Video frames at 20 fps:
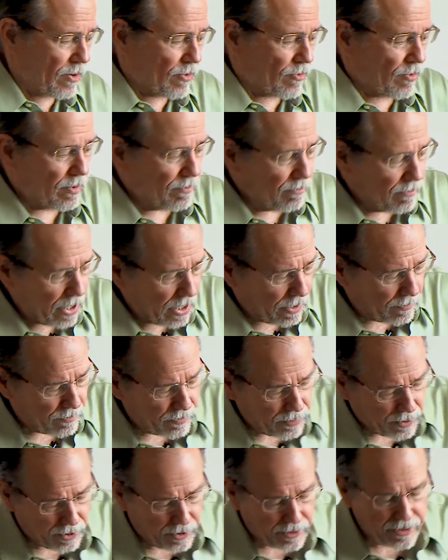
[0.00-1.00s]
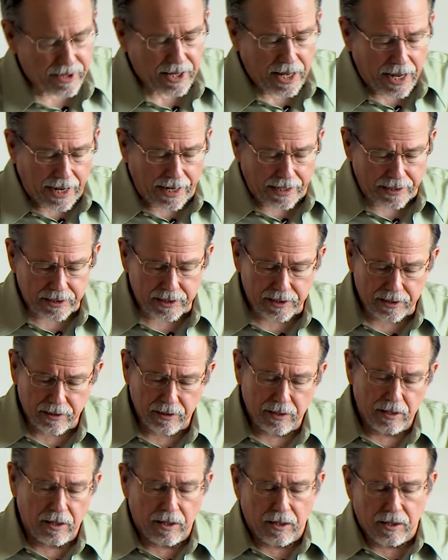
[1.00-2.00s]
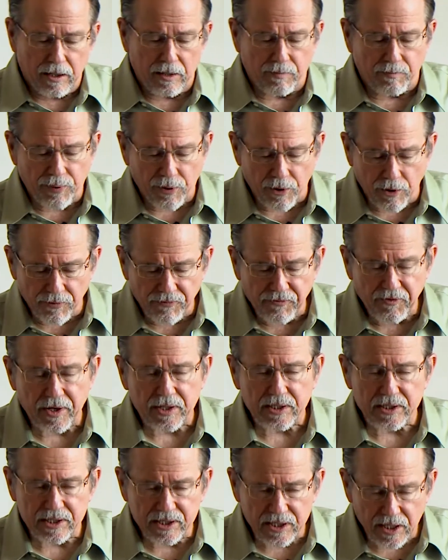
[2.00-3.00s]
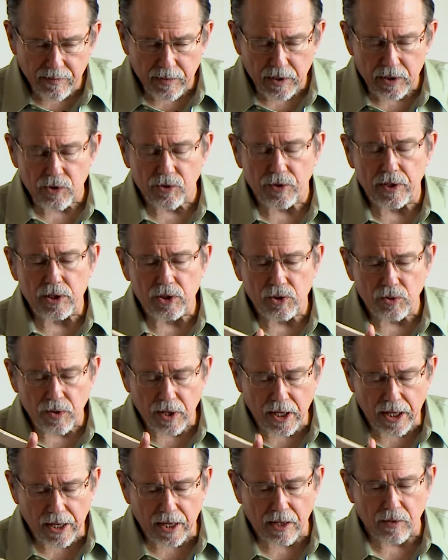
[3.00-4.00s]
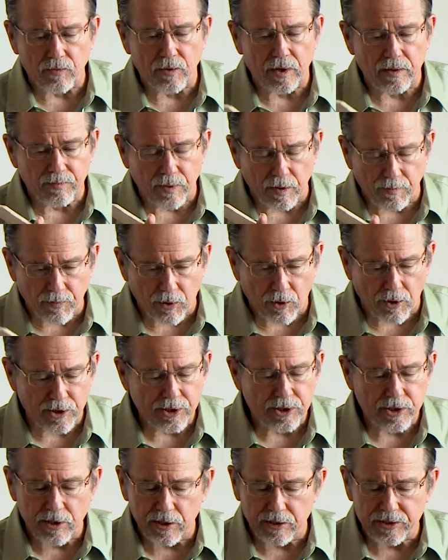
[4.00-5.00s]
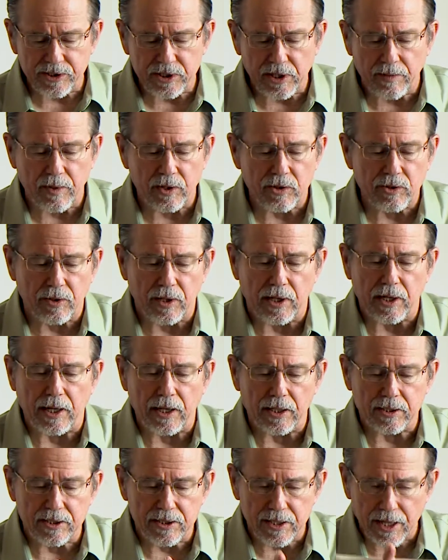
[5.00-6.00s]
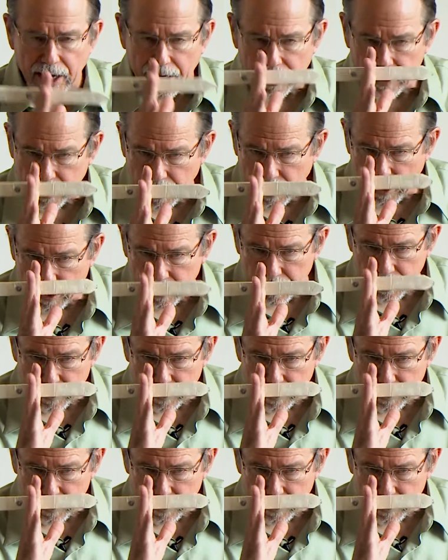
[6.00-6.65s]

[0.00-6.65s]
Remember that the perfect symmetry you get with proportional symmetry is not cut